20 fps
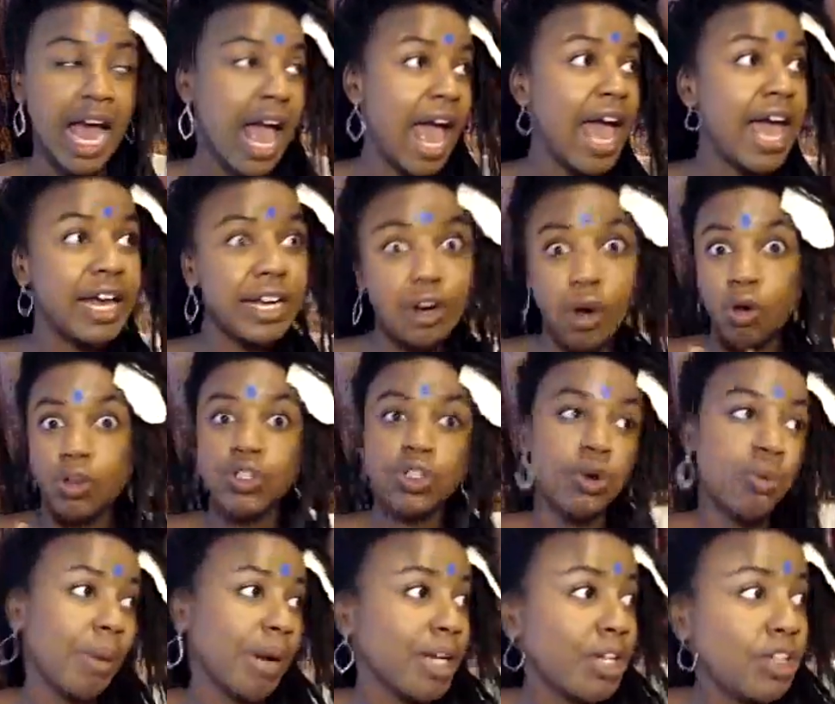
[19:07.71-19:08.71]
and also
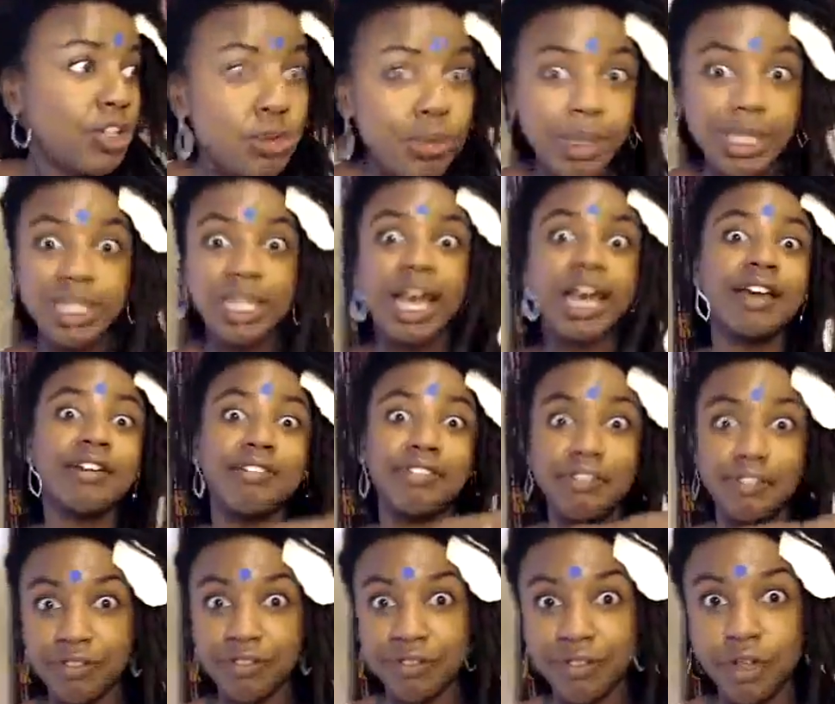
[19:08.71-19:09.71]
my human life
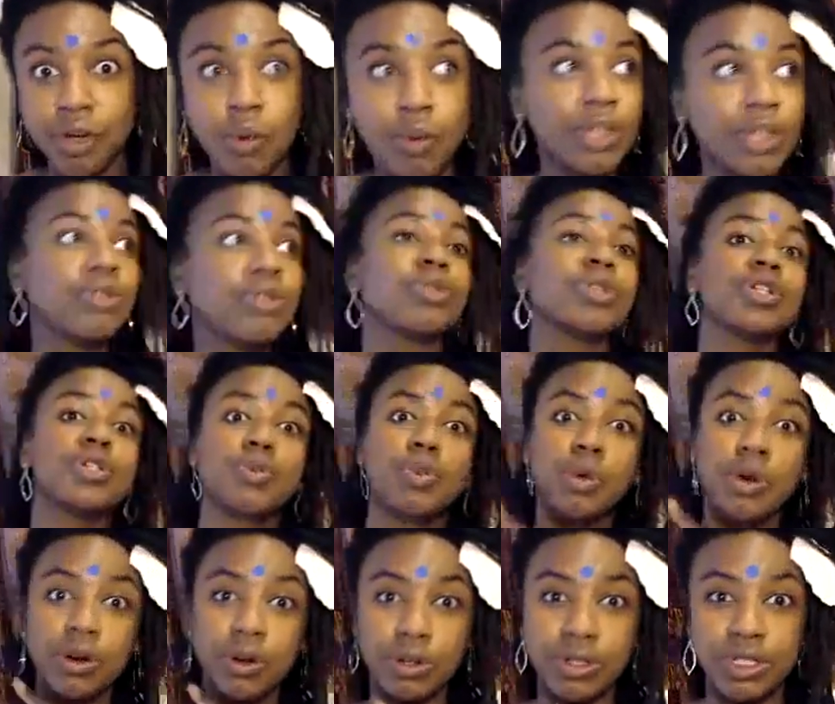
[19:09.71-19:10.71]
going through this
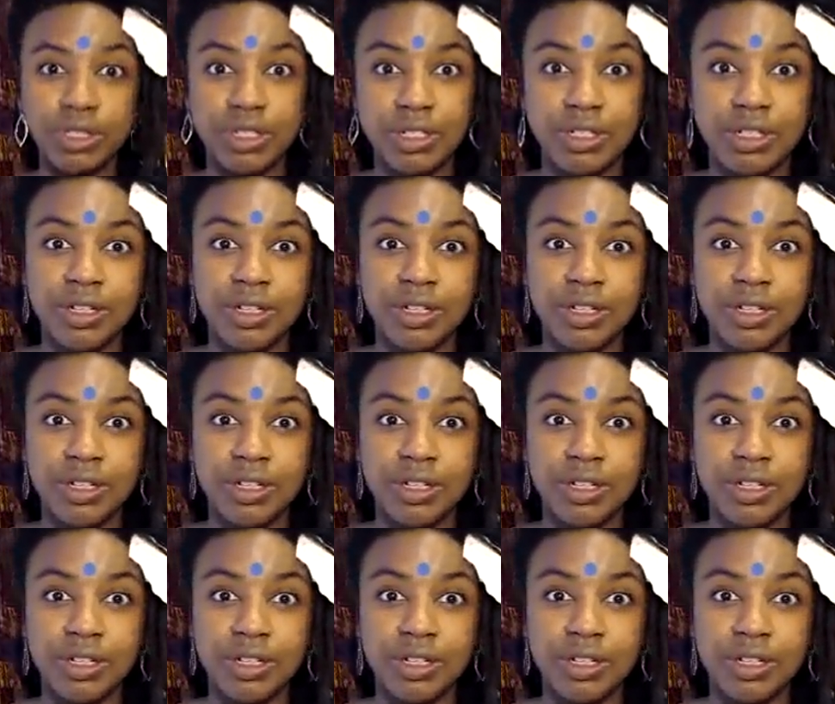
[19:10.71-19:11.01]
world.